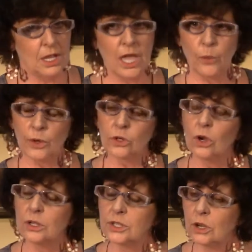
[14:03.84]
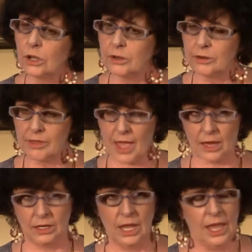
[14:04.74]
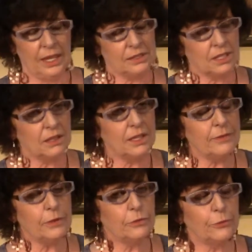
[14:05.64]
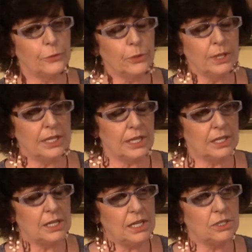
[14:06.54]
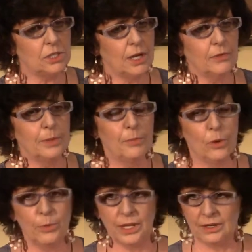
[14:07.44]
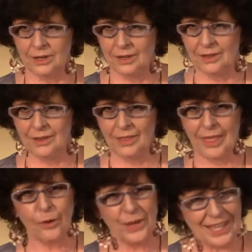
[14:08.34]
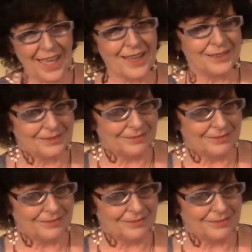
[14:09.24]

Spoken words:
And we're called to honor that and to live it fully in each and every moment that we can.